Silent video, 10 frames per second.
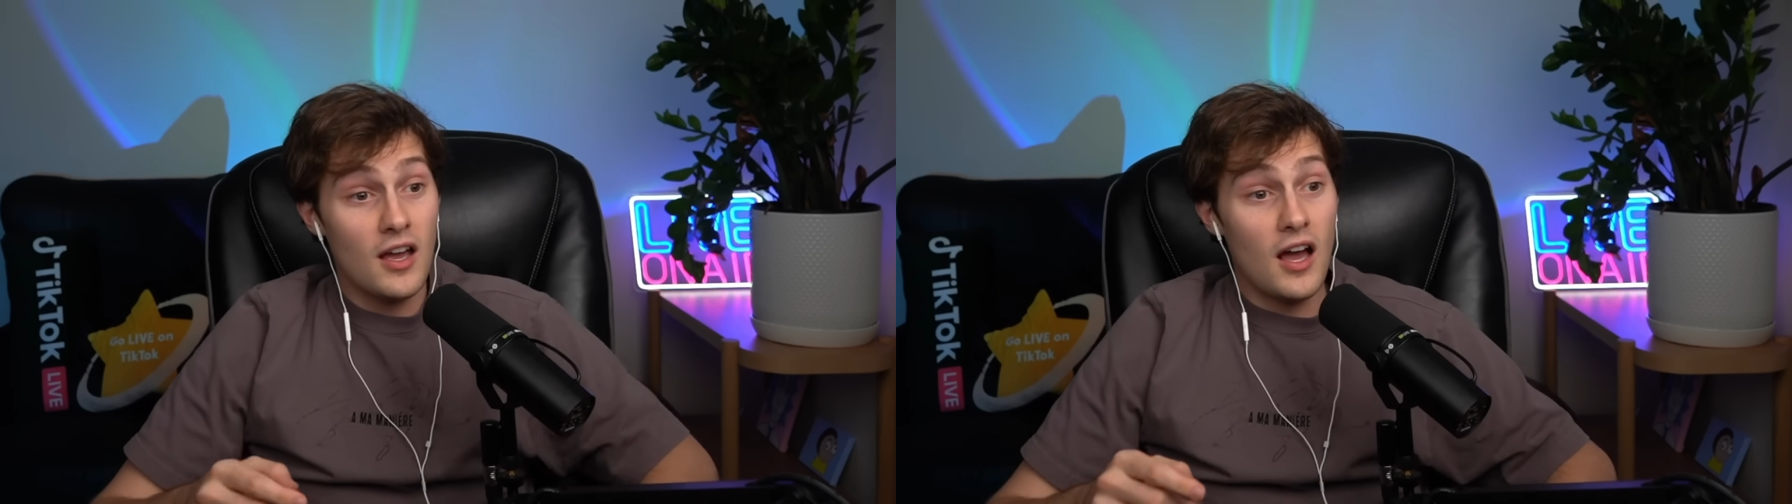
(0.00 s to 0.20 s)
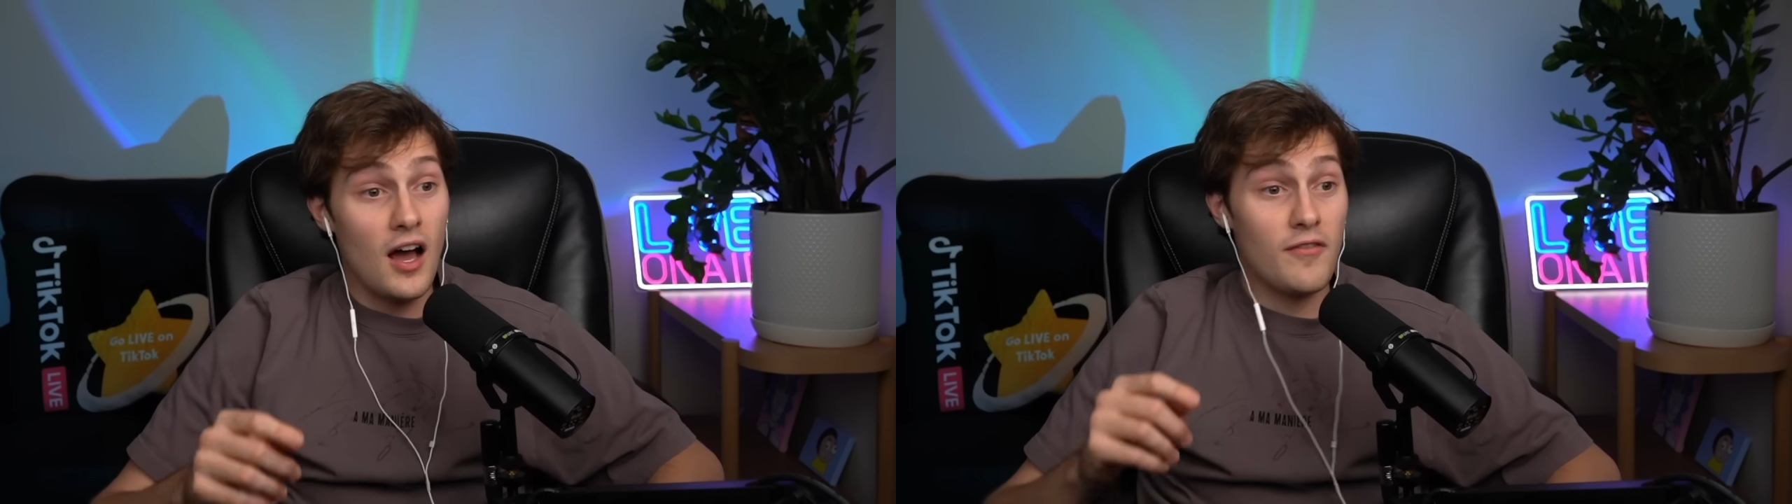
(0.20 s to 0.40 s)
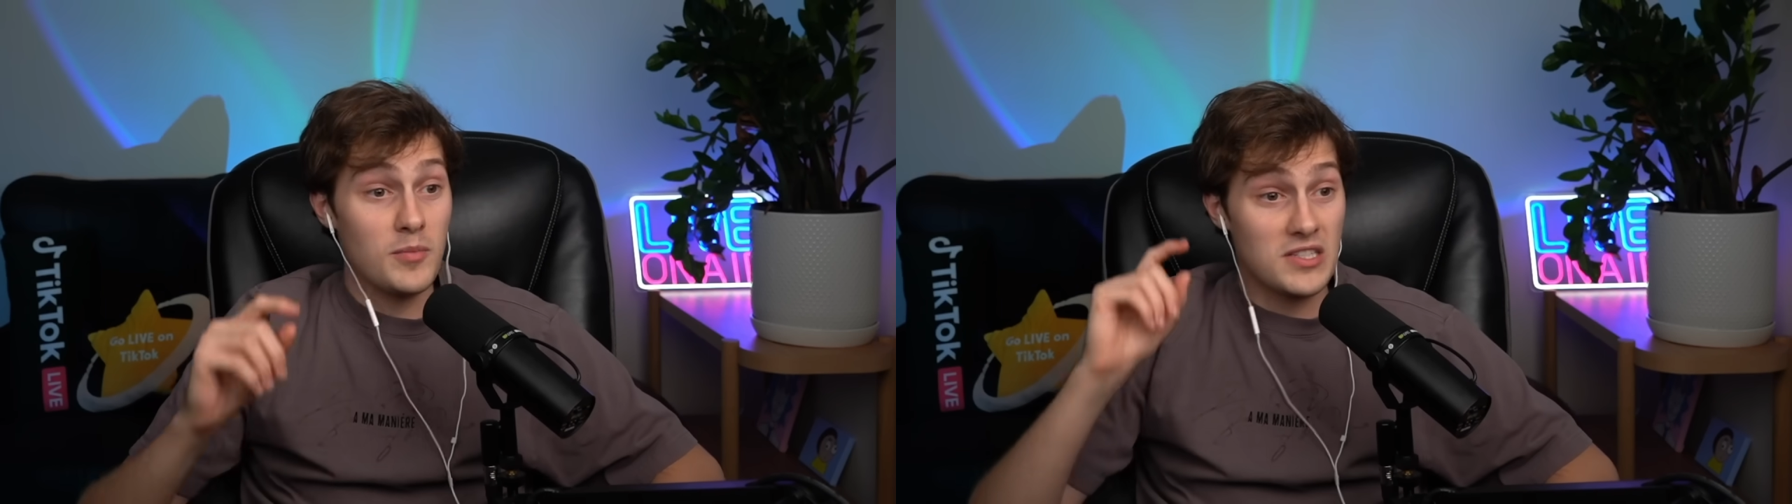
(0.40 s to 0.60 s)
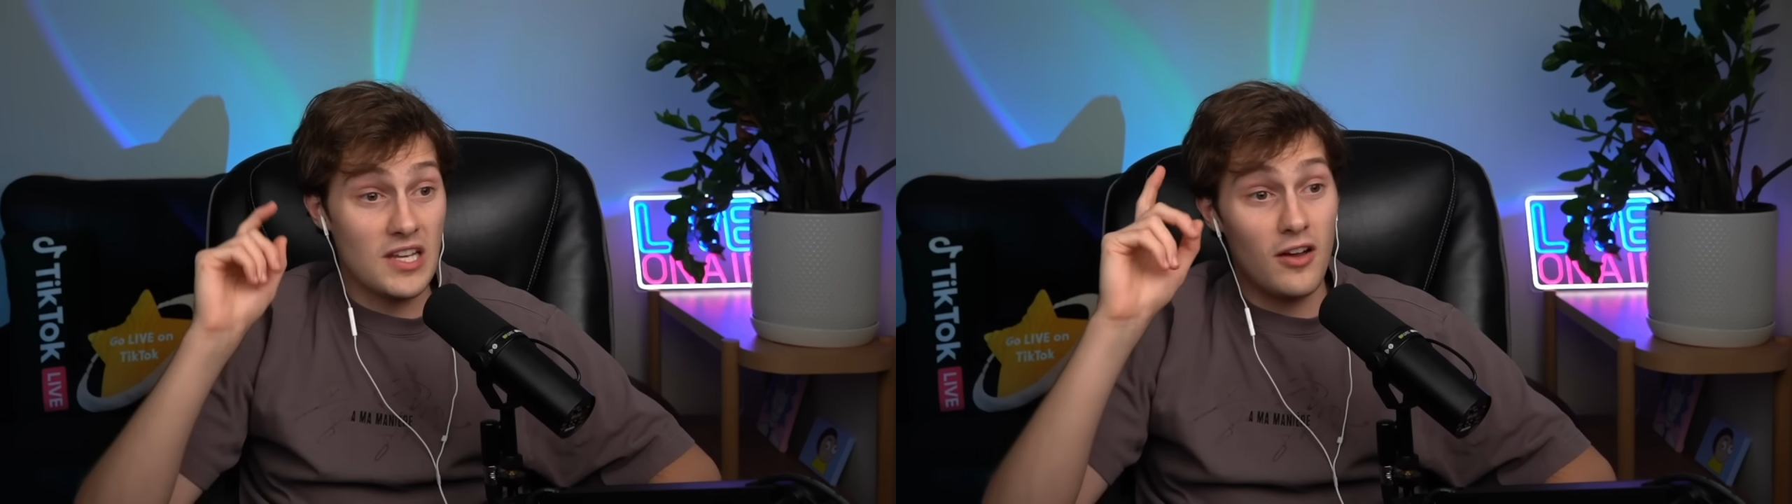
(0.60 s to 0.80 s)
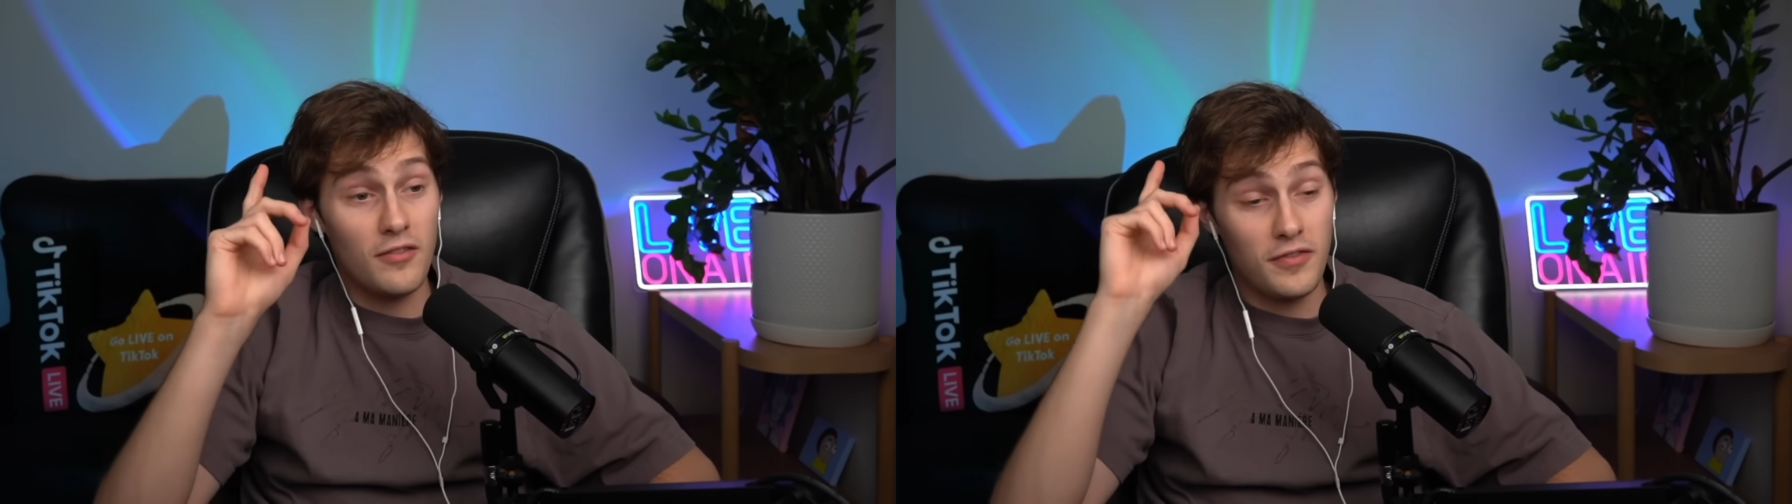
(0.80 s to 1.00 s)
of
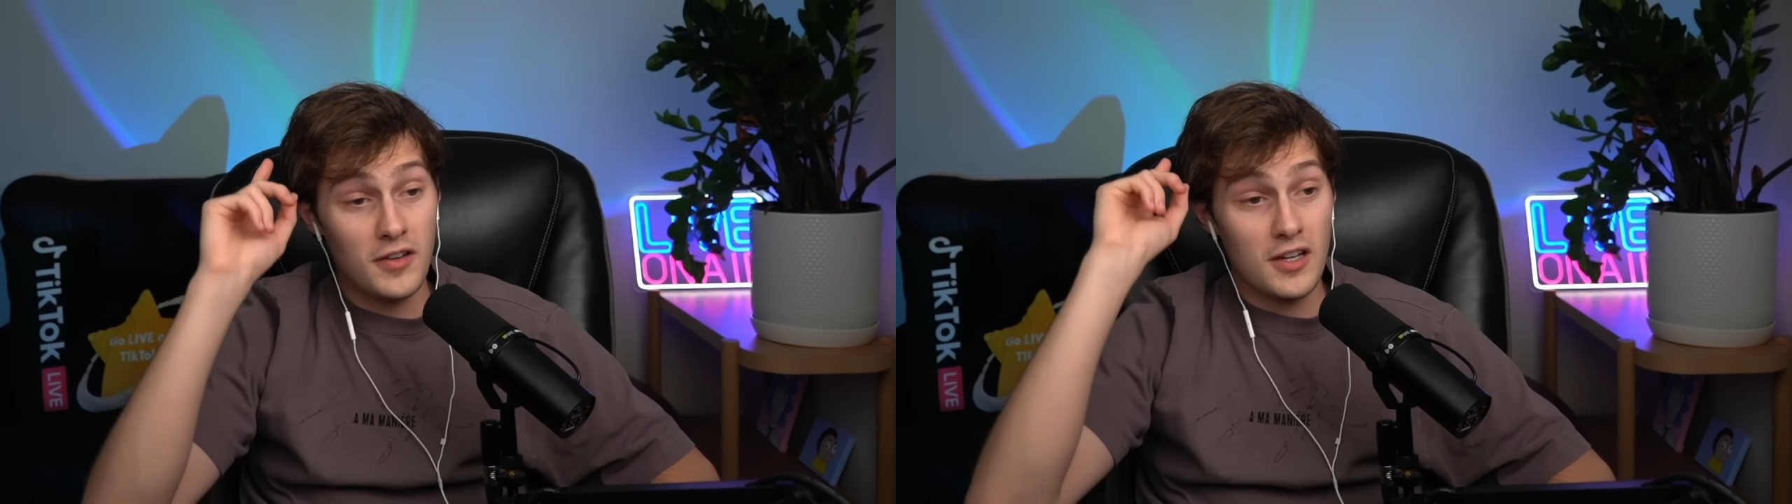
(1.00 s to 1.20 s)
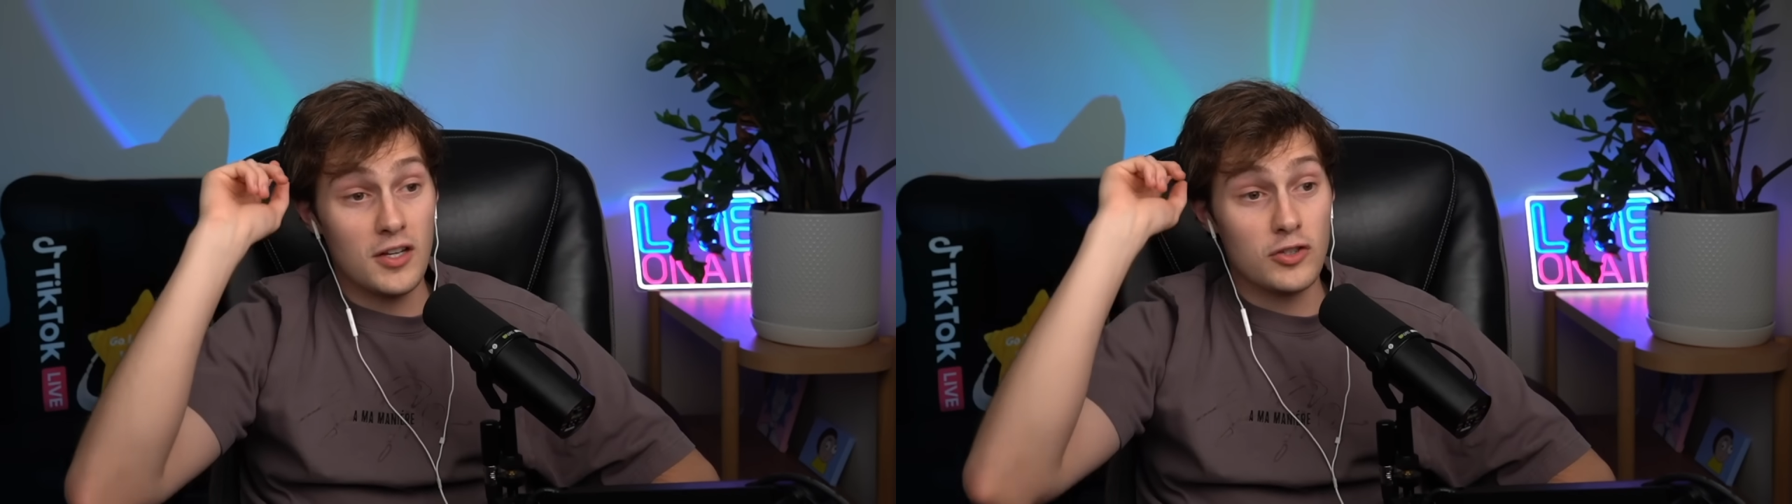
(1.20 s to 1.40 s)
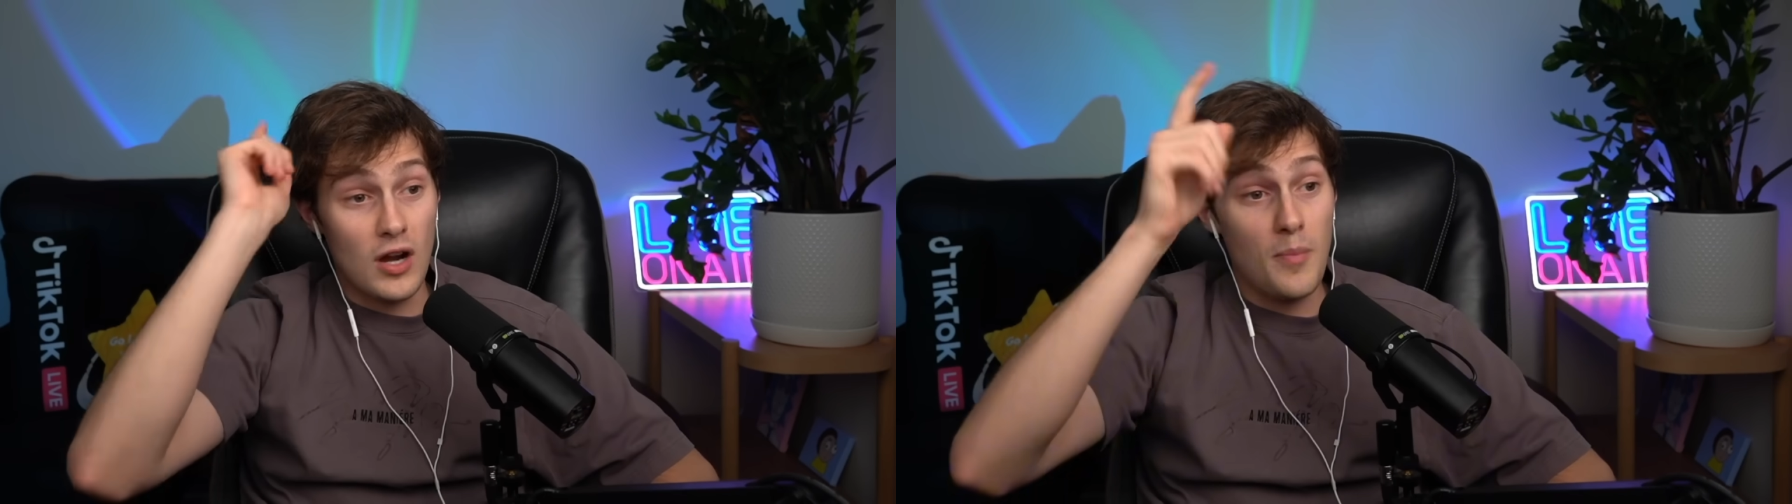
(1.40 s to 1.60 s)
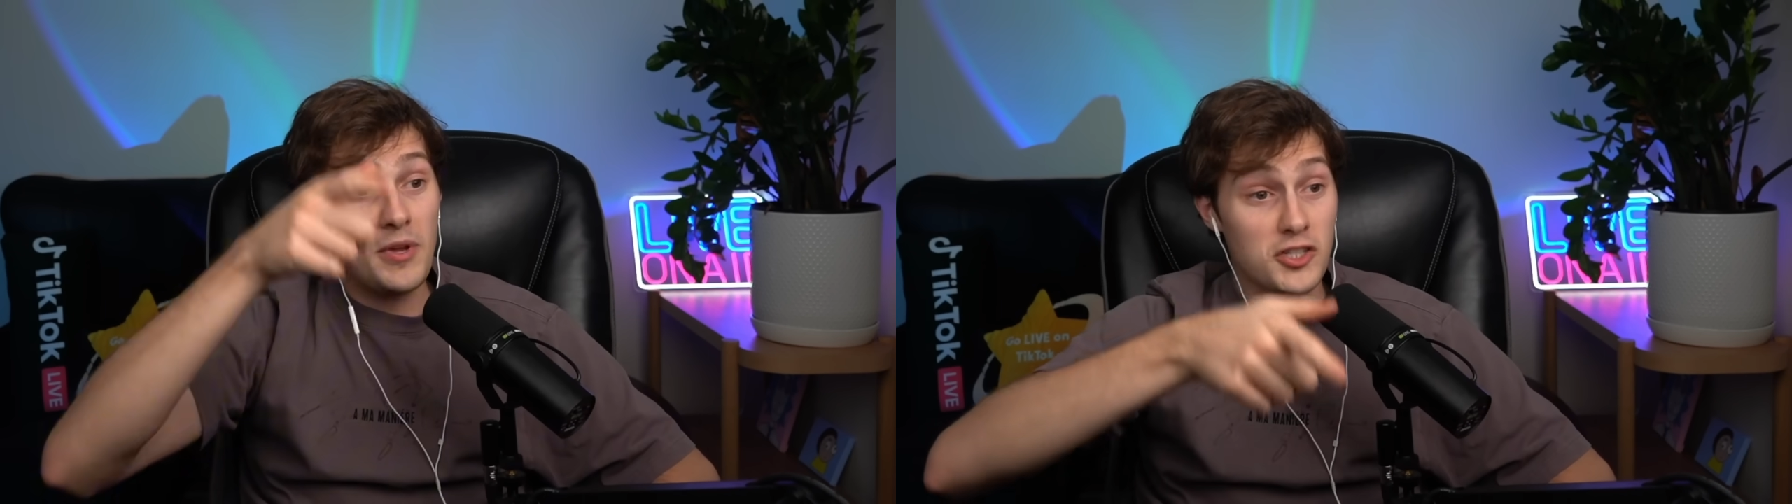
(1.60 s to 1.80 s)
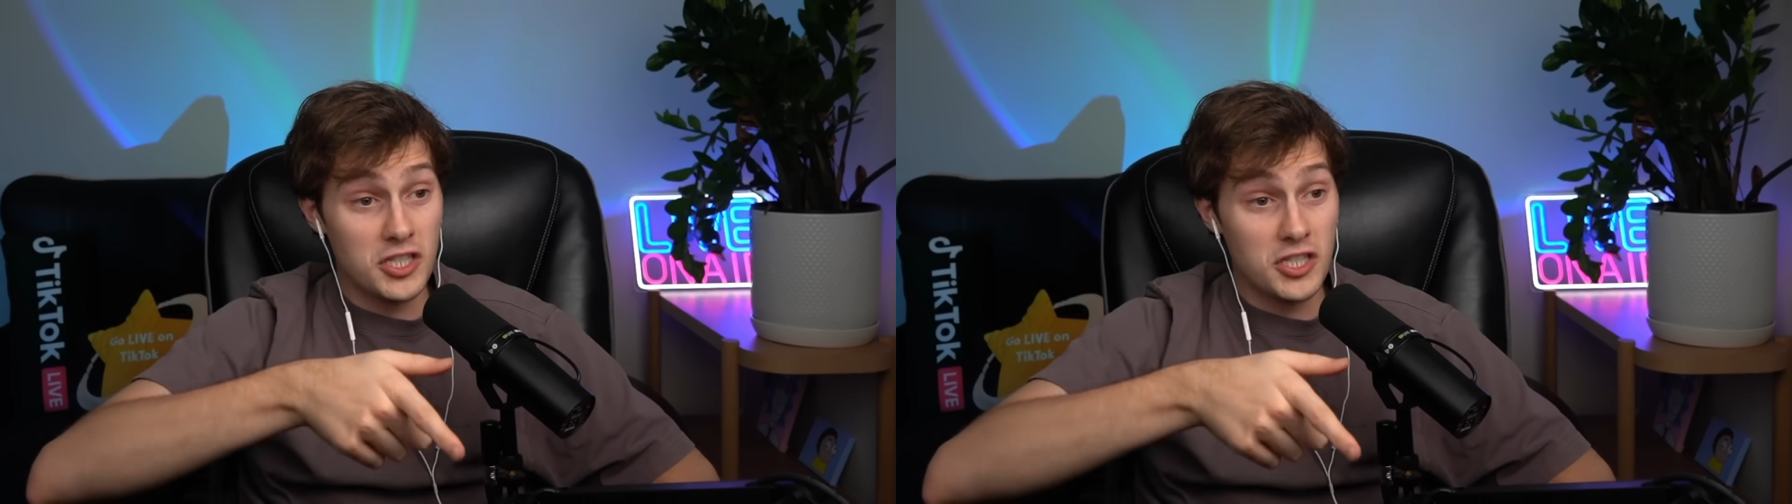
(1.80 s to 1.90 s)
himself dropping